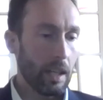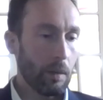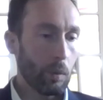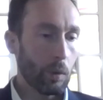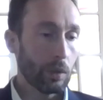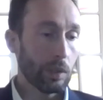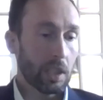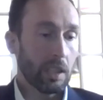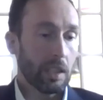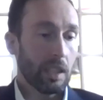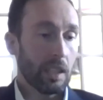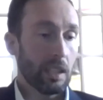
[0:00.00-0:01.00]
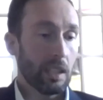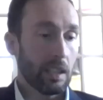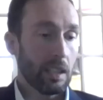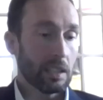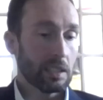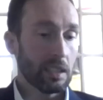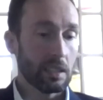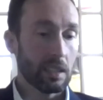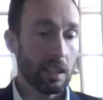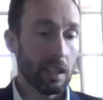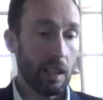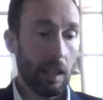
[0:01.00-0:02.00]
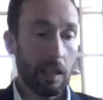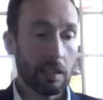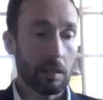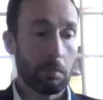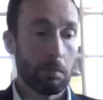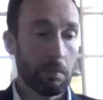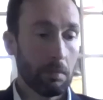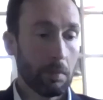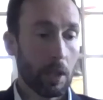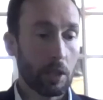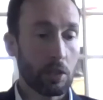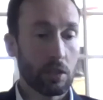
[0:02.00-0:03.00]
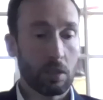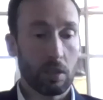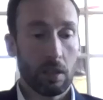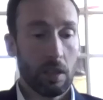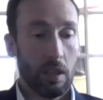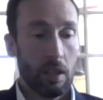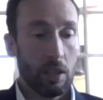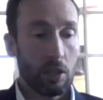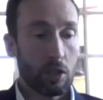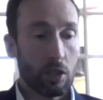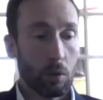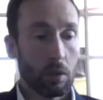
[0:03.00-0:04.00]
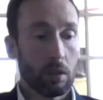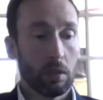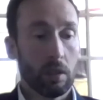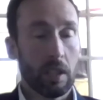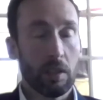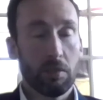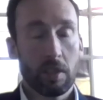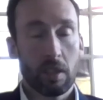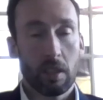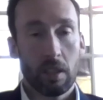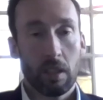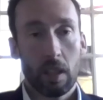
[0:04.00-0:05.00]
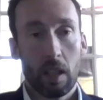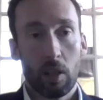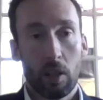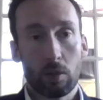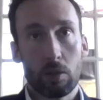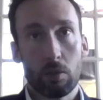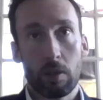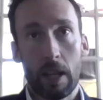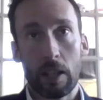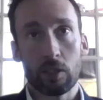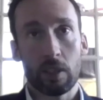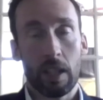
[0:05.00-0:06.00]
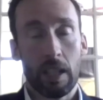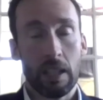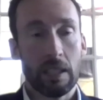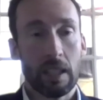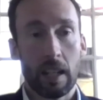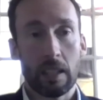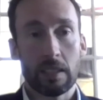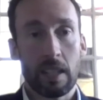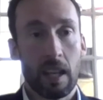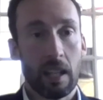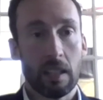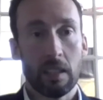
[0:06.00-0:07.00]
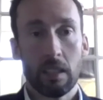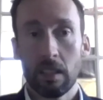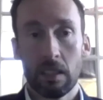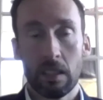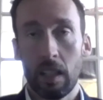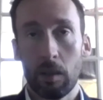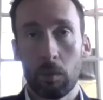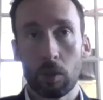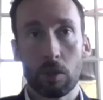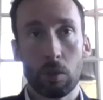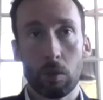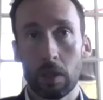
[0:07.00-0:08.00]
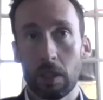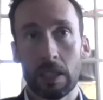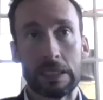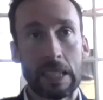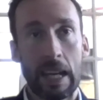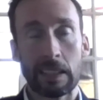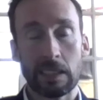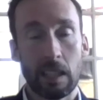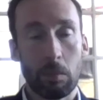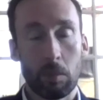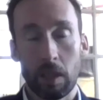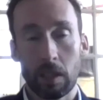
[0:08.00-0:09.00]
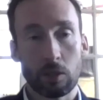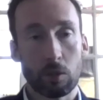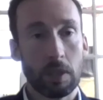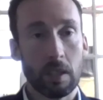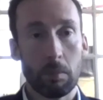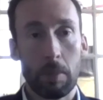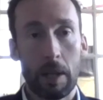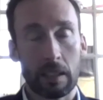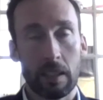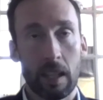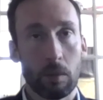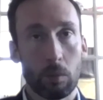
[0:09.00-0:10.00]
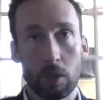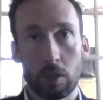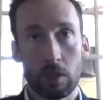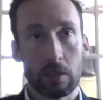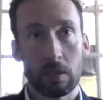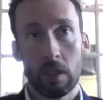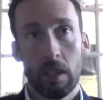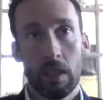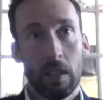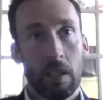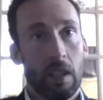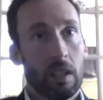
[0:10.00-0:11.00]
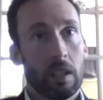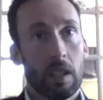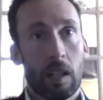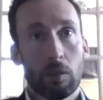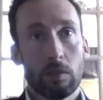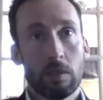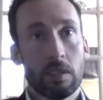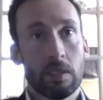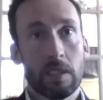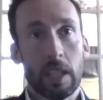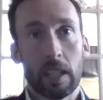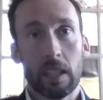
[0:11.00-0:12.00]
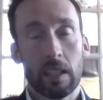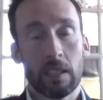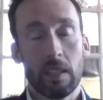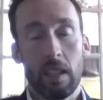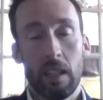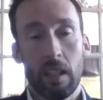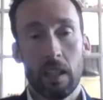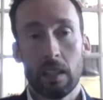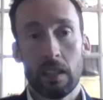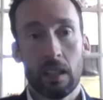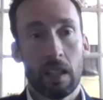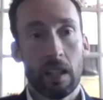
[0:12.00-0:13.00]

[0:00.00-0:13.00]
we're looking at this as a much shorter lived, 2008, 9, 10, and we're doing the exact same things we did back then, which is, dig in and